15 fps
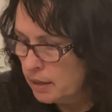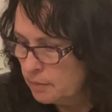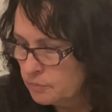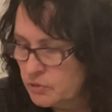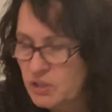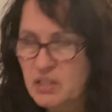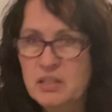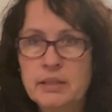
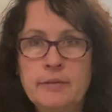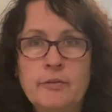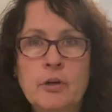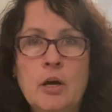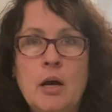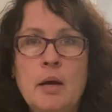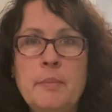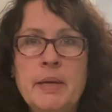just leave a
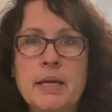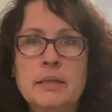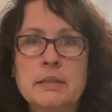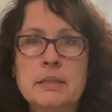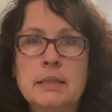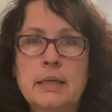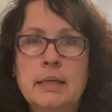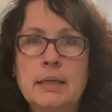
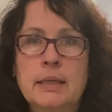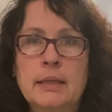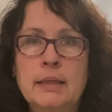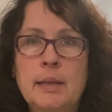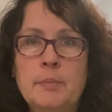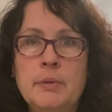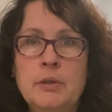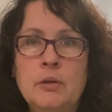comment and
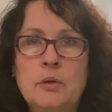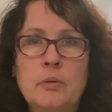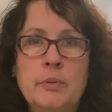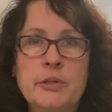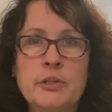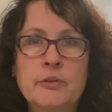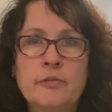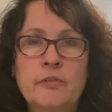let me know
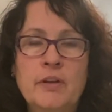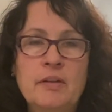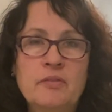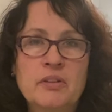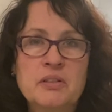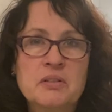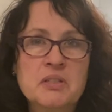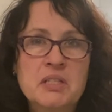what your
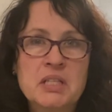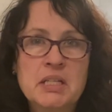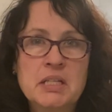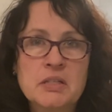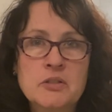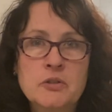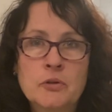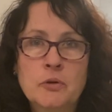favorite seed
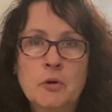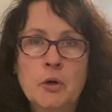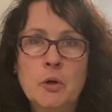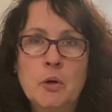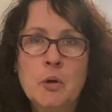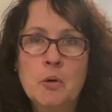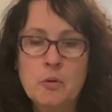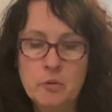is to
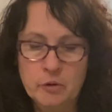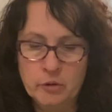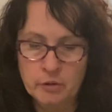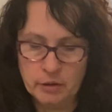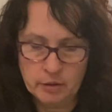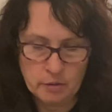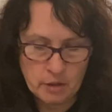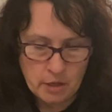grow,
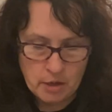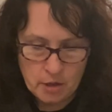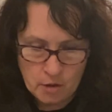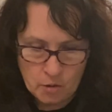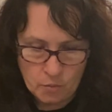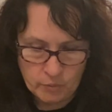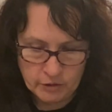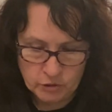or
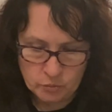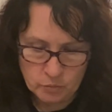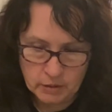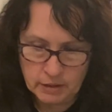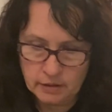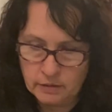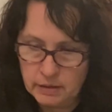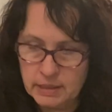which
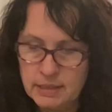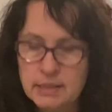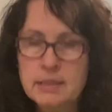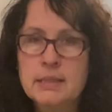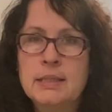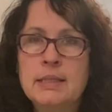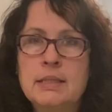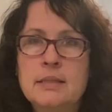one of these
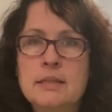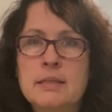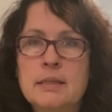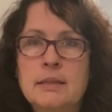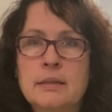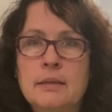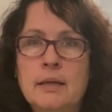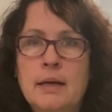seeds
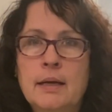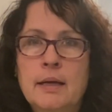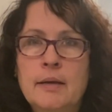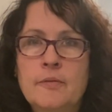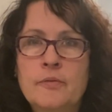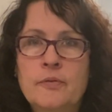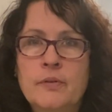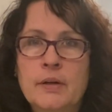that
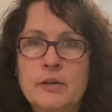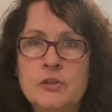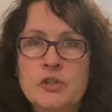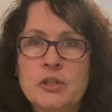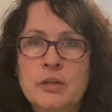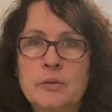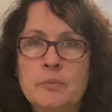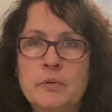I've
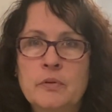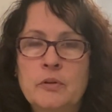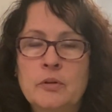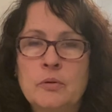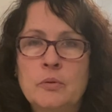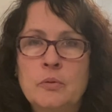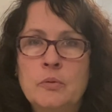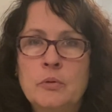shared with
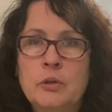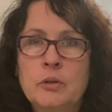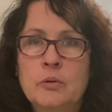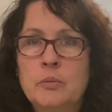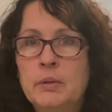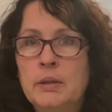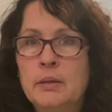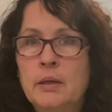you
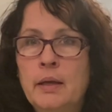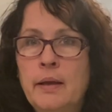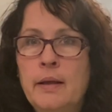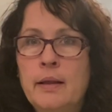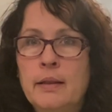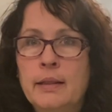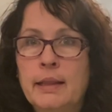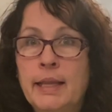you would
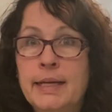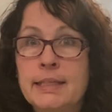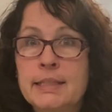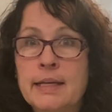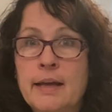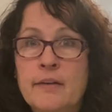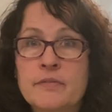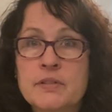like
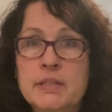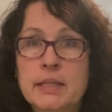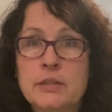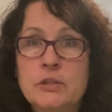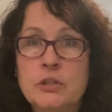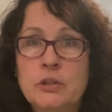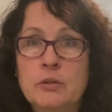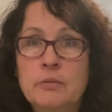to have
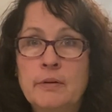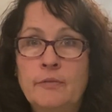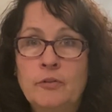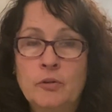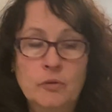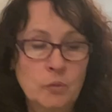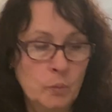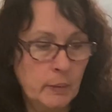sent to you
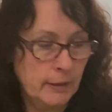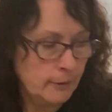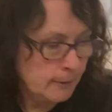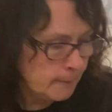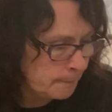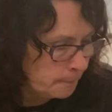if you're the winner.